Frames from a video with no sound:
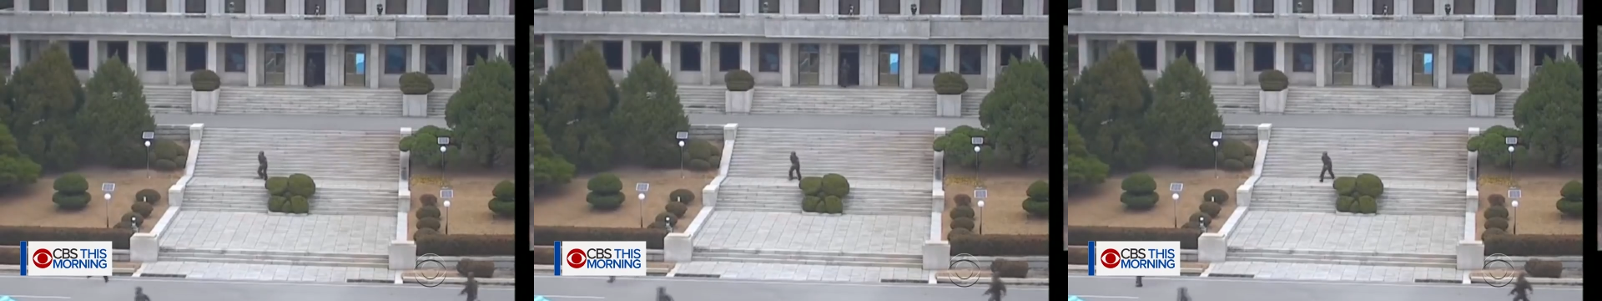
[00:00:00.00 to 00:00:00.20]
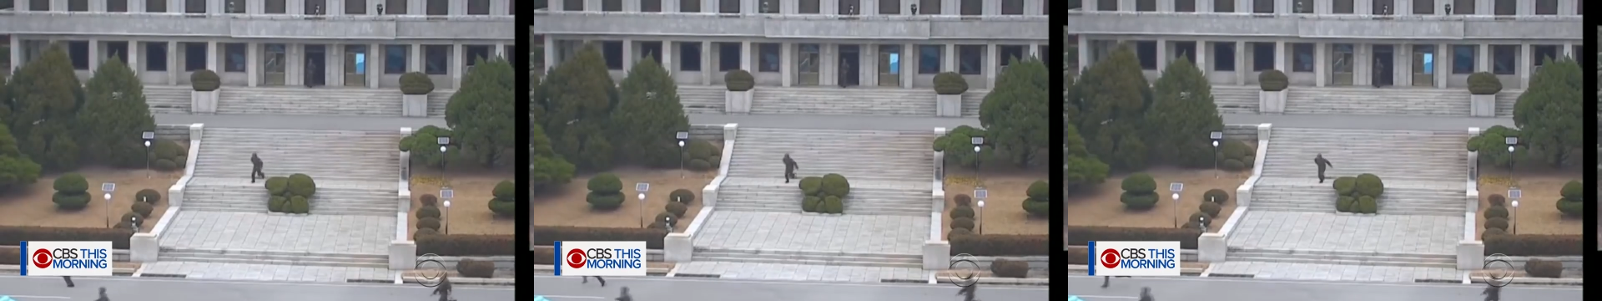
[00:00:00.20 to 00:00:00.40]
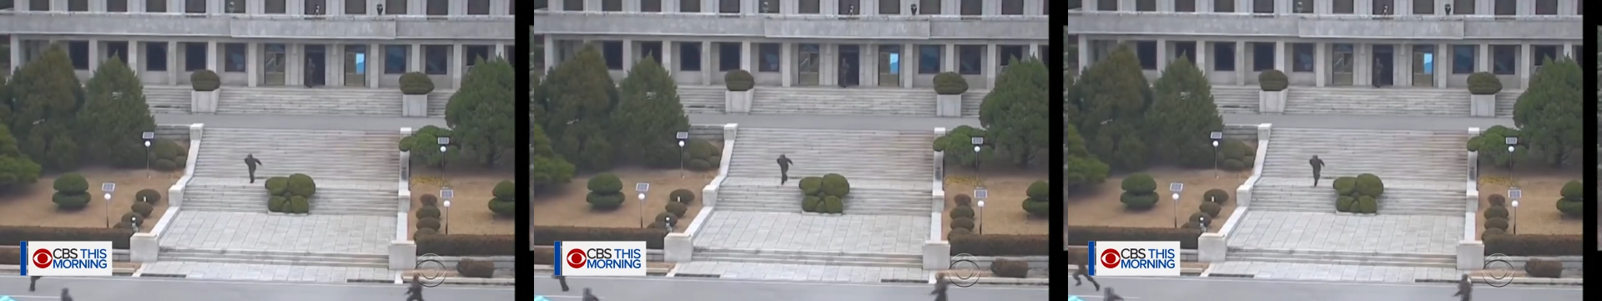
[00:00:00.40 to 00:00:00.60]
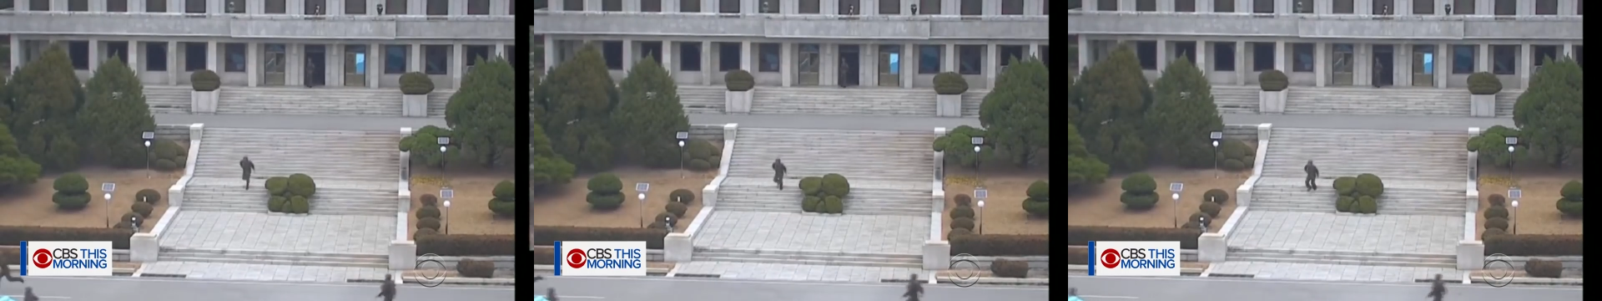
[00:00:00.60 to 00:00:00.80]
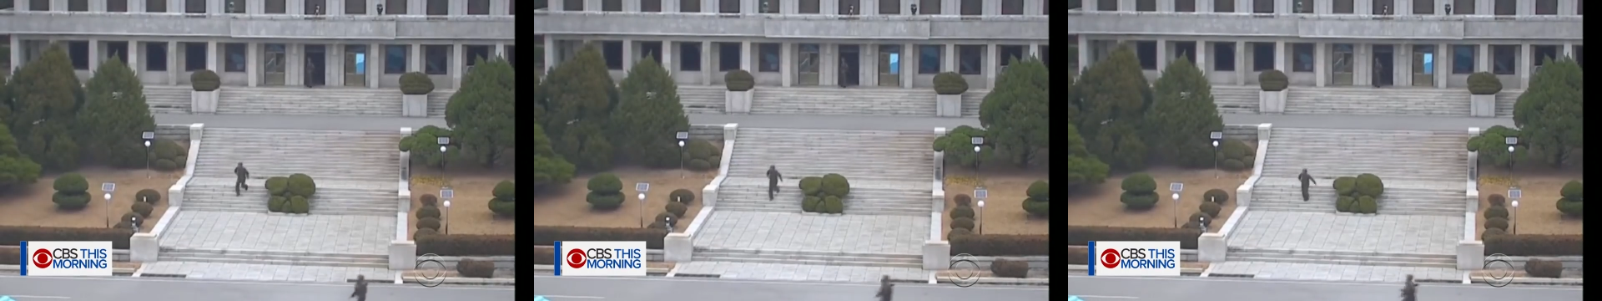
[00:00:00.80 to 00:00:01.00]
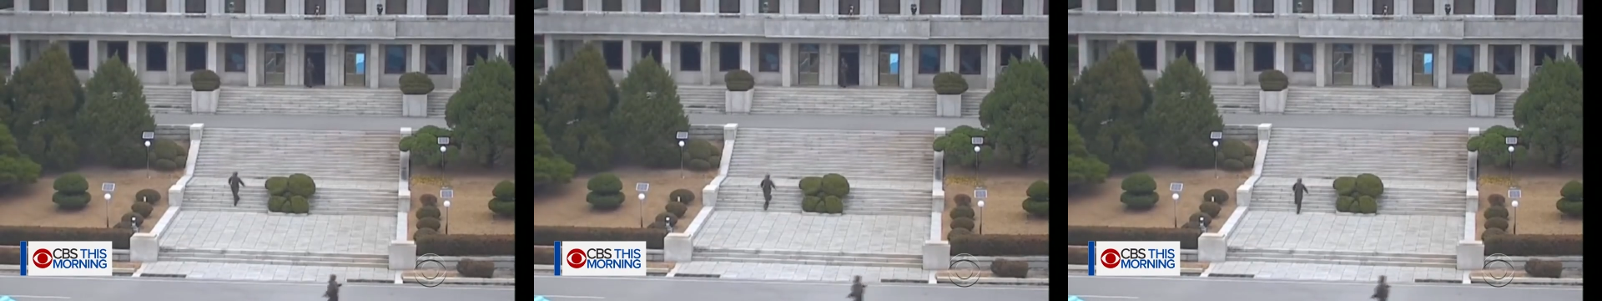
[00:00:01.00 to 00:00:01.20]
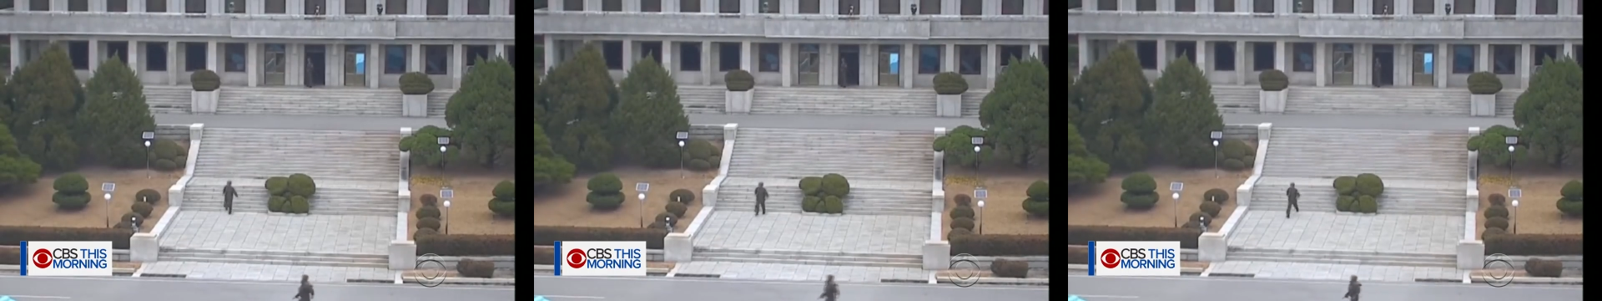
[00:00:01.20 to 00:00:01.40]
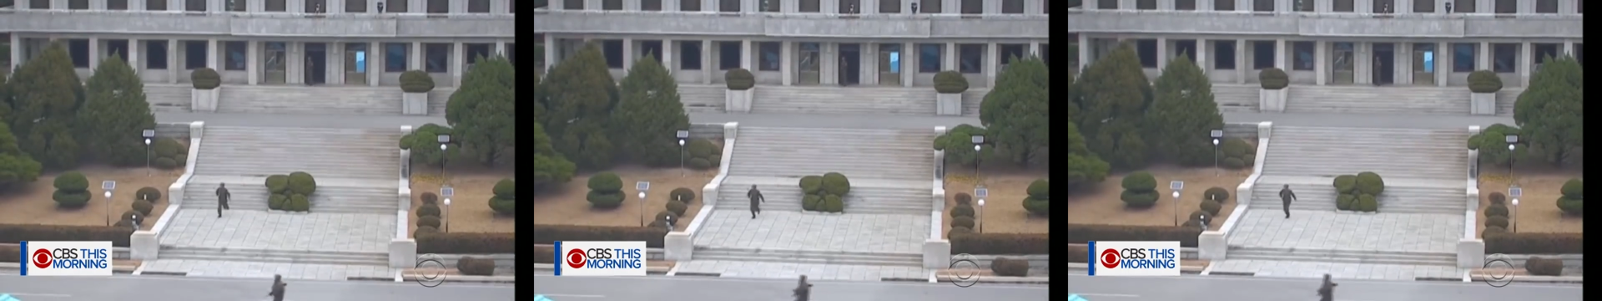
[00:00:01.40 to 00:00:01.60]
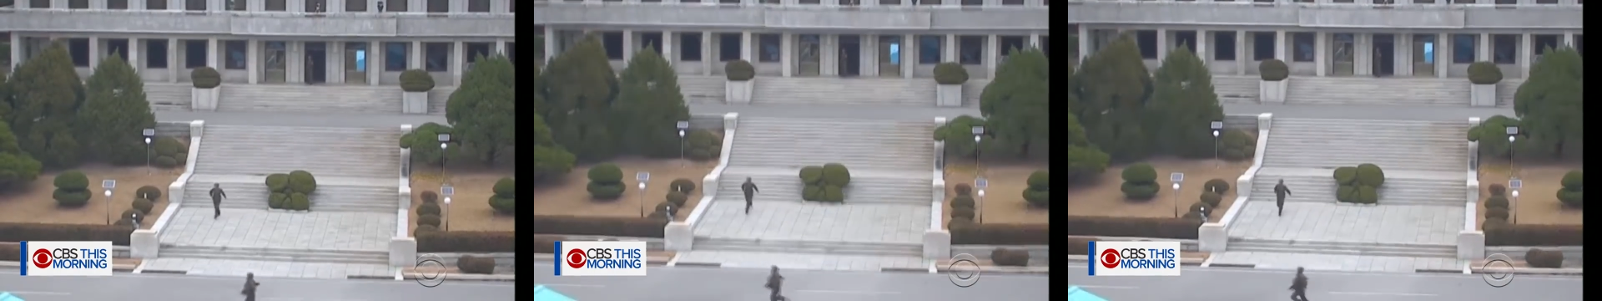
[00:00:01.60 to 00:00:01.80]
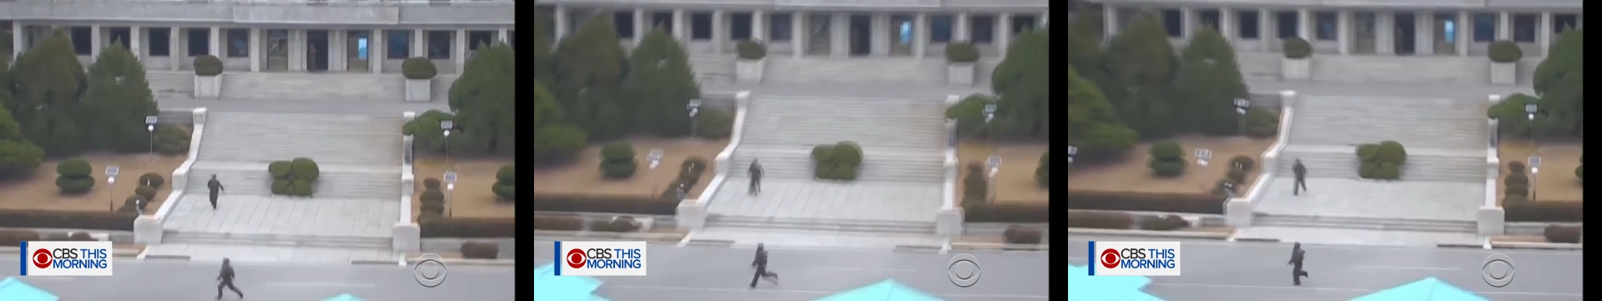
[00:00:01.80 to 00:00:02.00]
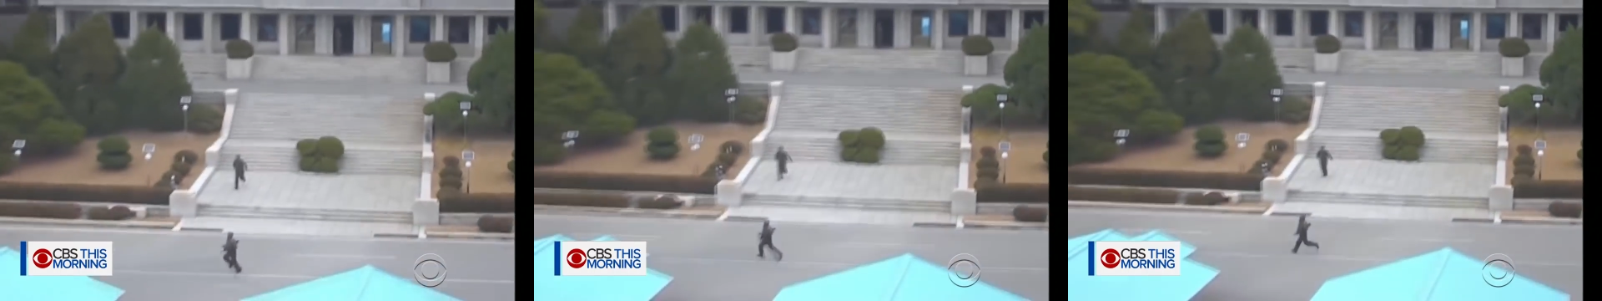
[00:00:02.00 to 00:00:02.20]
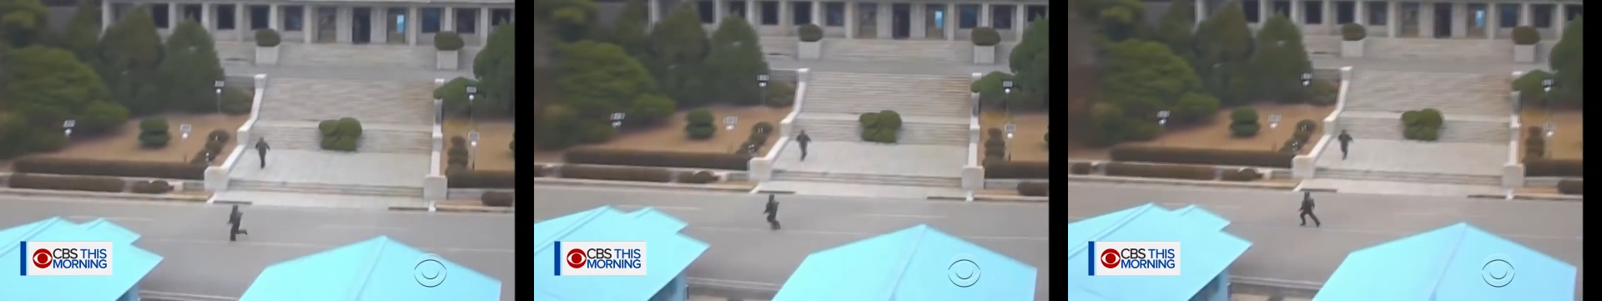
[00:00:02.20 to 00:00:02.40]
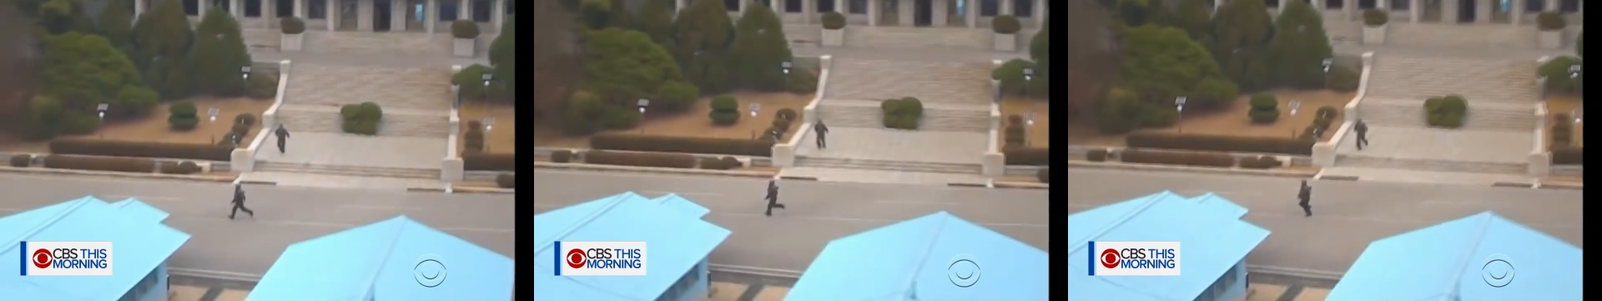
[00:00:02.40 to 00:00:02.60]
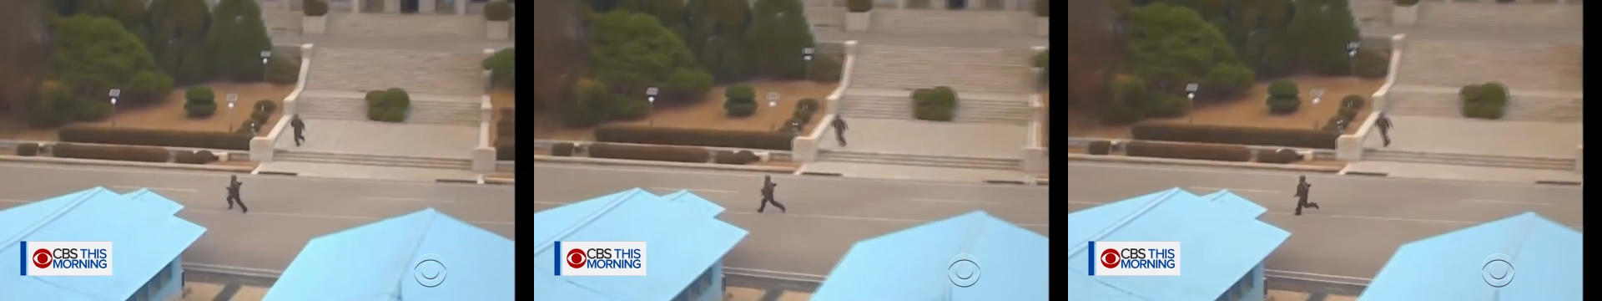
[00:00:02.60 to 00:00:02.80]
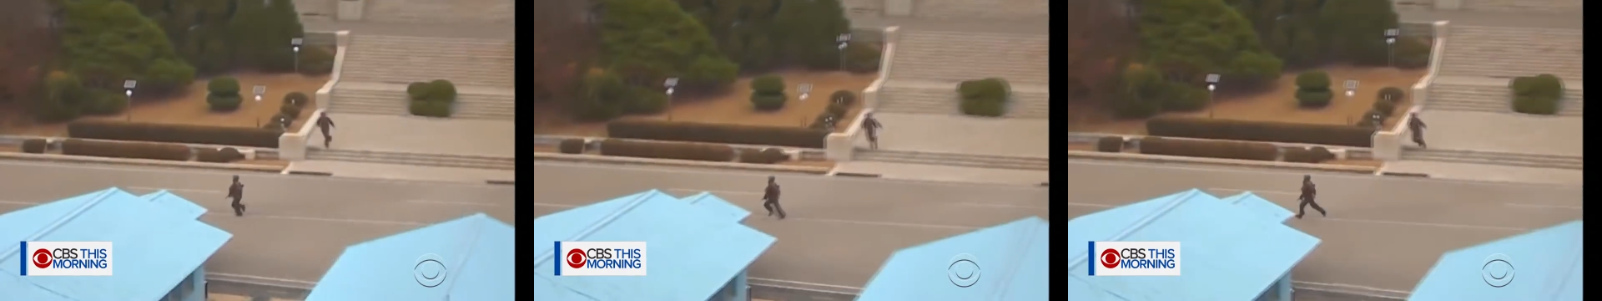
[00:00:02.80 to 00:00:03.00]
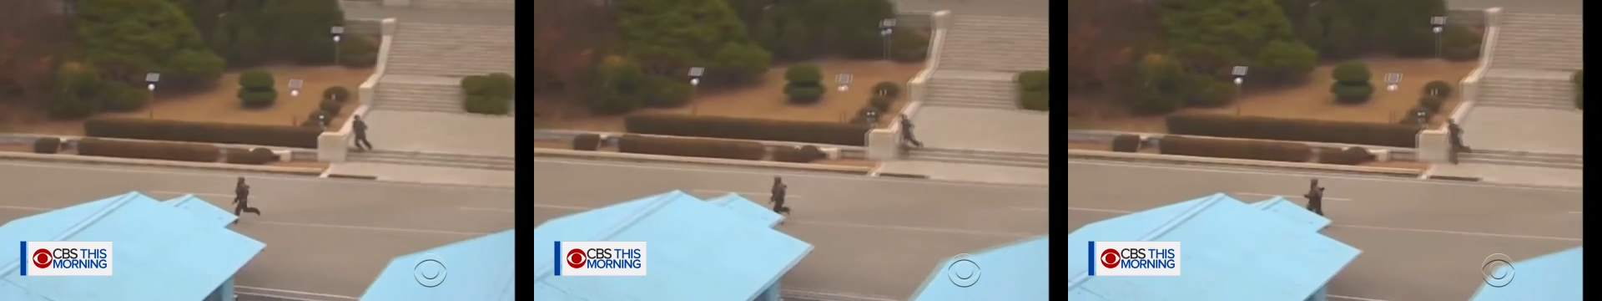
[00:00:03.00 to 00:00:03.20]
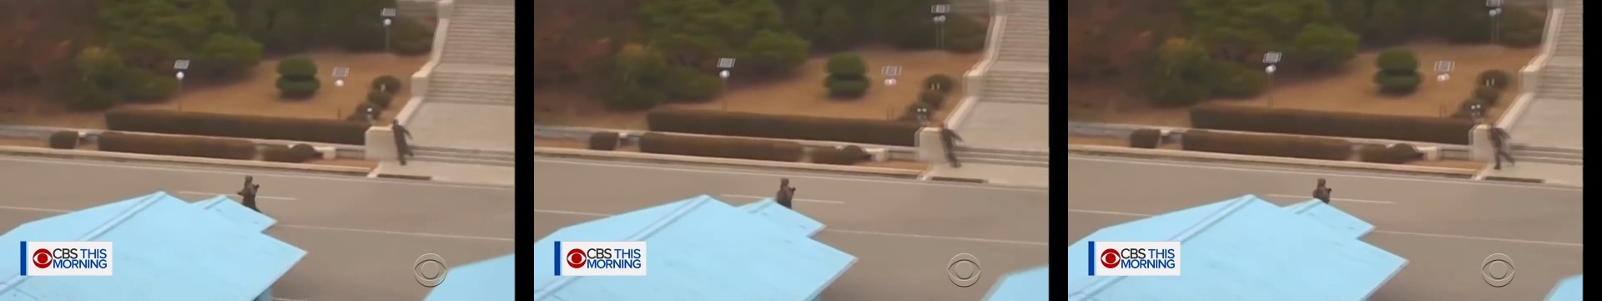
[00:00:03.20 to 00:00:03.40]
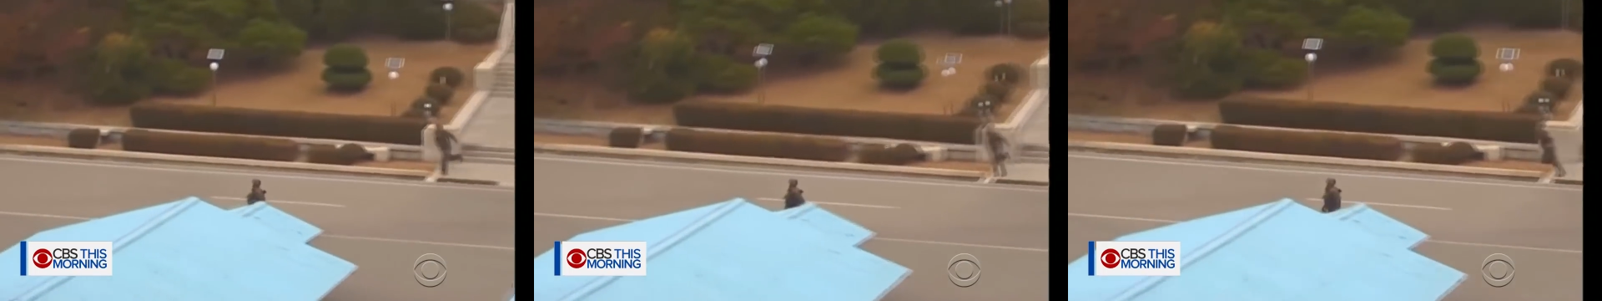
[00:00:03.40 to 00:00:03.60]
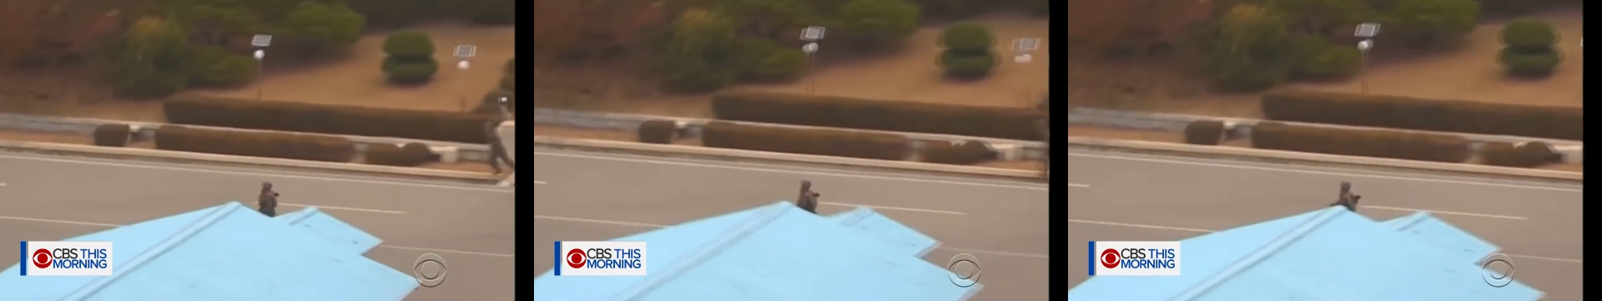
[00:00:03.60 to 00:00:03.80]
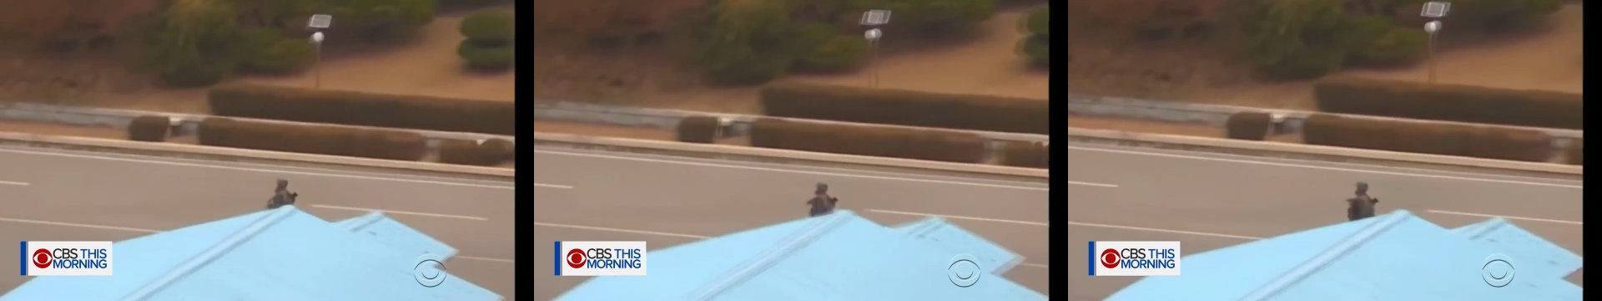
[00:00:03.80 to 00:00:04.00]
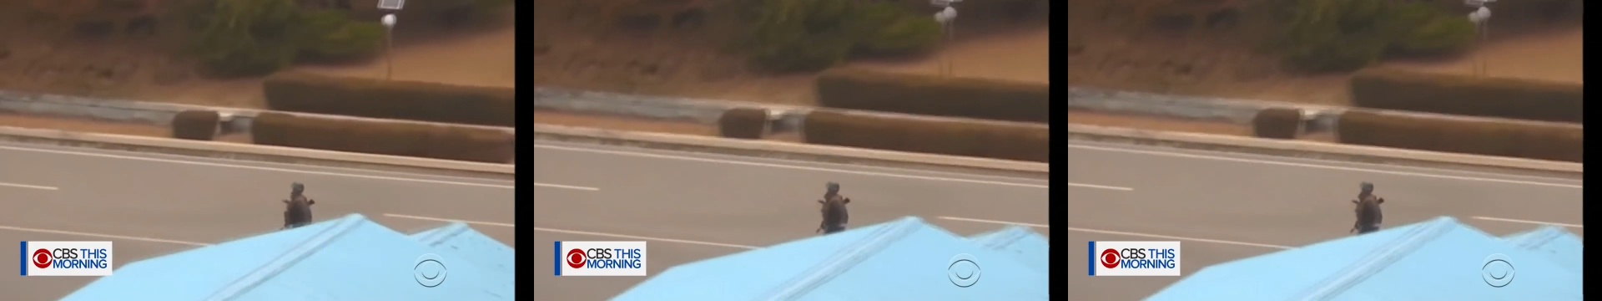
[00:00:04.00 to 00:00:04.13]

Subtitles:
No face is visible, so there are no lips to read.